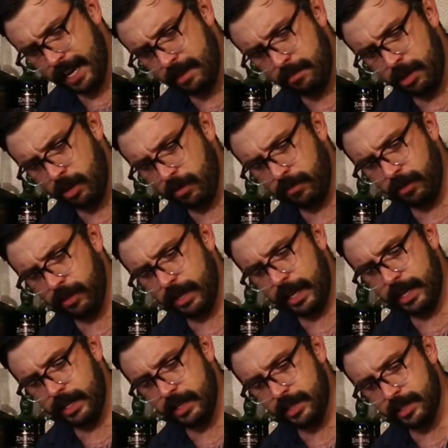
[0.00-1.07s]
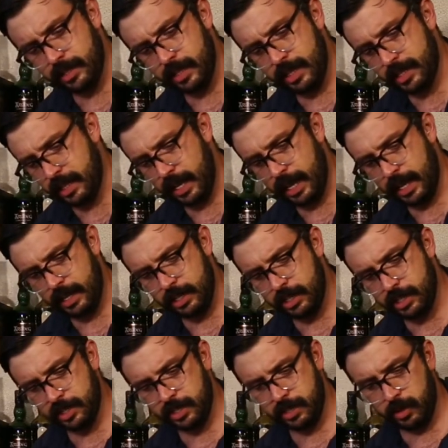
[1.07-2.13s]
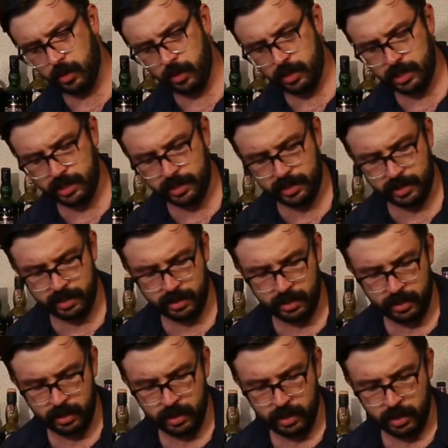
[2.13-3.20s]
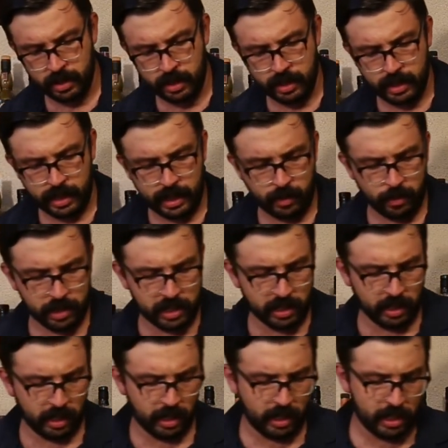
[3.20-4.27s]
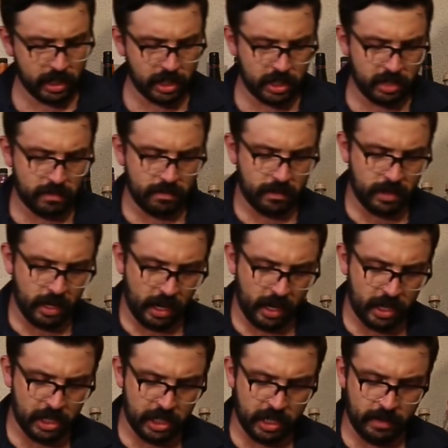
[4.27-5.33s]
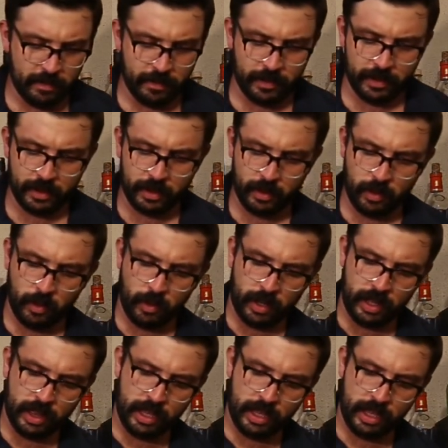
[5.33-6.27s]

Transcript: beautiful that is. Isn't that just gorgeous? And we're still gonna garnish it with a